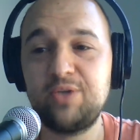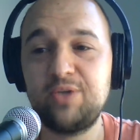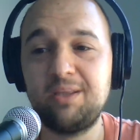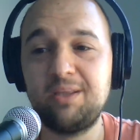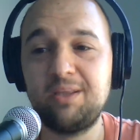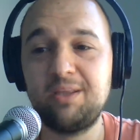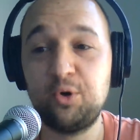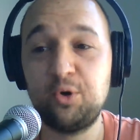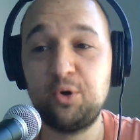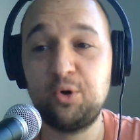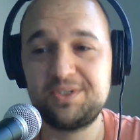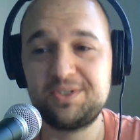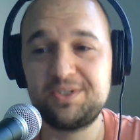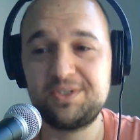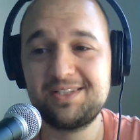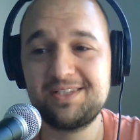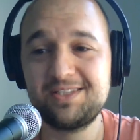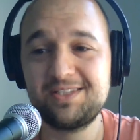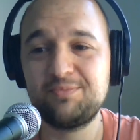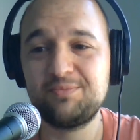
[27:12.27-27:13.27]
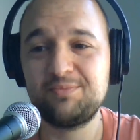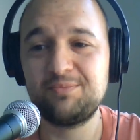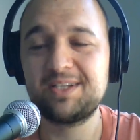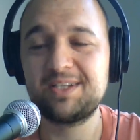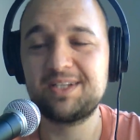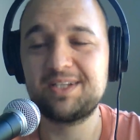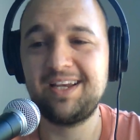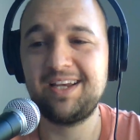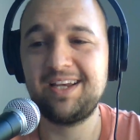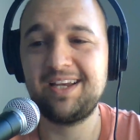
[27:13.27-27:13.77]
to not oppose this,
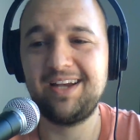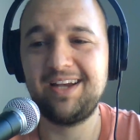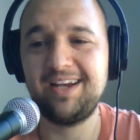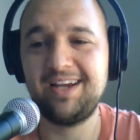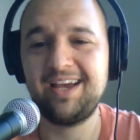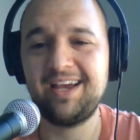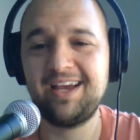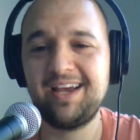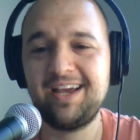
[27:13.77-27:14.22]
because I